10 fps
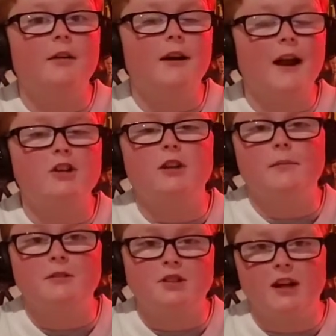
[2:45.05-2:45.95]
are actually
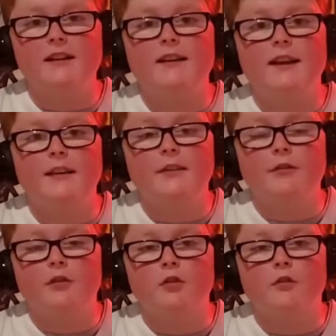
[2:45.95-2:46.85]
projected to get the
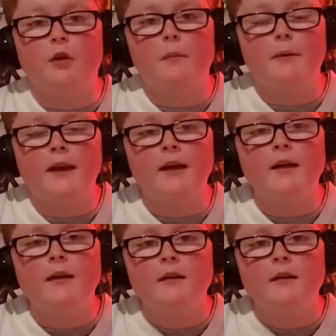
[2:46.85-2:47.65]
first overall pick,